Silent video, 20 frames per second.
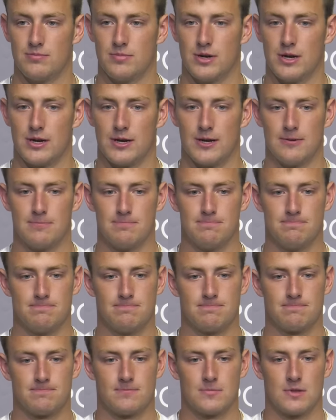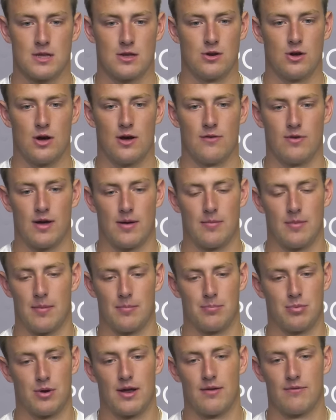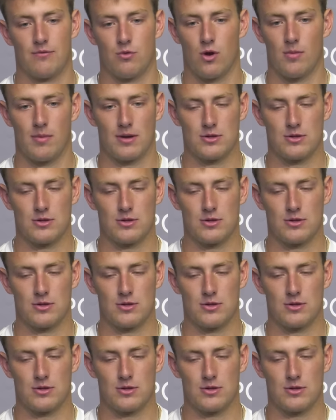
But, I'm praying for him.